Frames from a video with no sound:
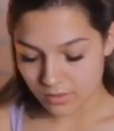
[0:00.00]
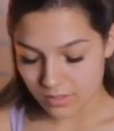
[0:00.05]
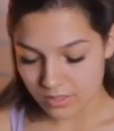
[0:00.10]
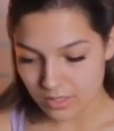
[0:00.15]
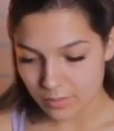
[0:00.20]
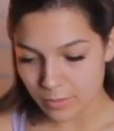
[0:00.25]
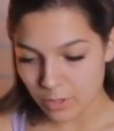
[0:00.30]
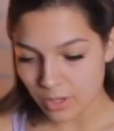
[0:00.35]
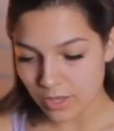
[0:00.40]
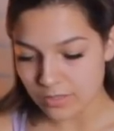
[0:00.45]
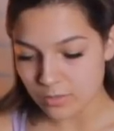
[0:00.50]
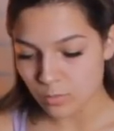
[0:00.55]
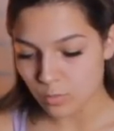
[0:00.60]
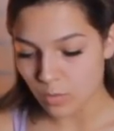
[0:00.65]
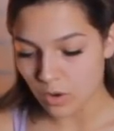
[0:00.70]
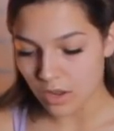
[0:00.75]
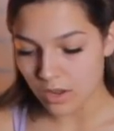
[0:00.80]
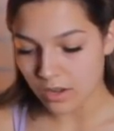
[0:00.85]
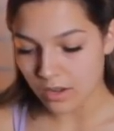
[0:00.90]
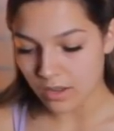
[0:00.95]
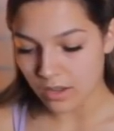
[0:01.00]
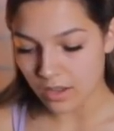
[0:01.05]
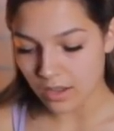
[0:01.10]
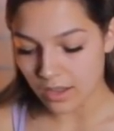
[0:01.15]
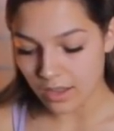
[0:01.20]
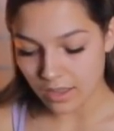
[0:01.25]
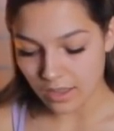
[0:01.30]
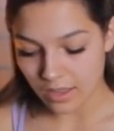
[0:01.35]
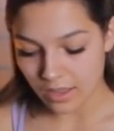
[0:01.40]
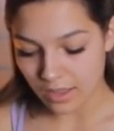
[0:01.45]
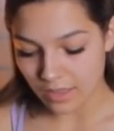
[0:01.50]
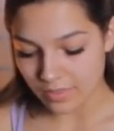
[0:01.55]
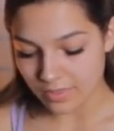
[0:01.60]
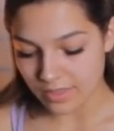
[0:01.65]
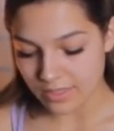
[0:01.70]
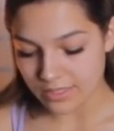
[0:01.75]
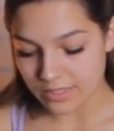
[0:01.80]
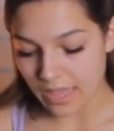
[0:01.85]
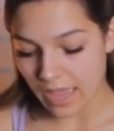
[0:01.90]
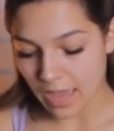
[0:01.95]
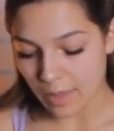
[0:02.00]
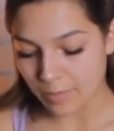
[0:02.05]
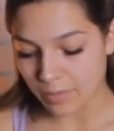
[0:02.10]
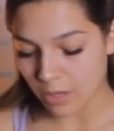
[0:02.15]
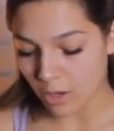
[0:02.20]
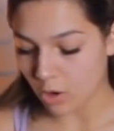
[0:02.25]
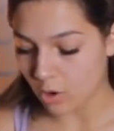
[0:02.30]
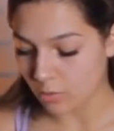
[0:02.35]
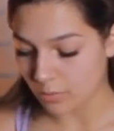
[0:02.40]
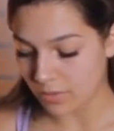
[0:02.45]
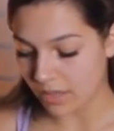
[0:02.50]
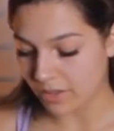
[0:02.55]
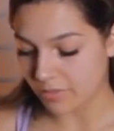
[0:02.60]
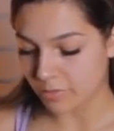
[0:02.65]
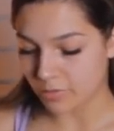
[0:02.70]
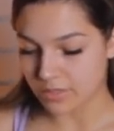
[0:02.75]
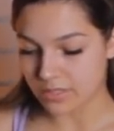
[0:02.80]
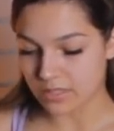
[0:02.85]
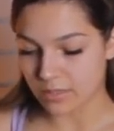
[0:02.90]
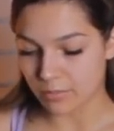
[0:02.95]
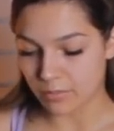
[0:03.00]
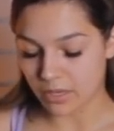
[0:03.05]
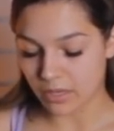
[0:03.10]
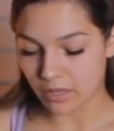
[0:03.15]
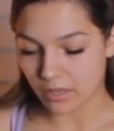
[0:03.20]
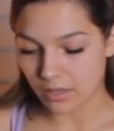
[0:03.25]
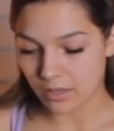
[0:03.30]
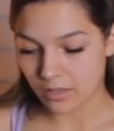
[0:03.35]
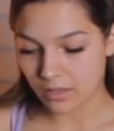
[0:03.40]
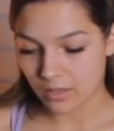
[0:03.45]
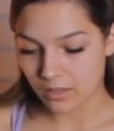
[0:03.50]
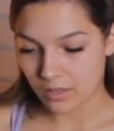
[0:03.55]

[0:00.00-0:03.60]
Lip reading: Some of you guys want this happy home life with somebody.